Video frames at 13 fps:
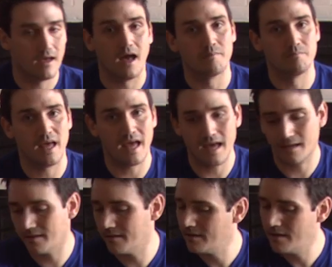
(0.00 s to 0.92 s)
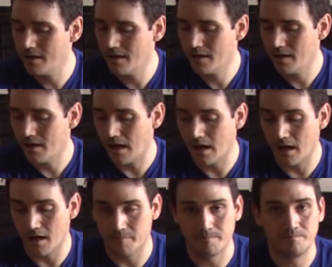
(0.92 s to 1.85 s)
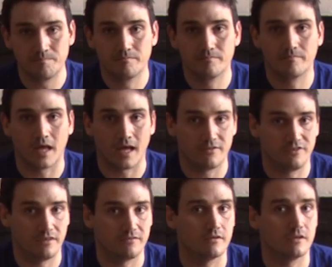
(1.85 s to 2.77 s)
I'm back. I got a chance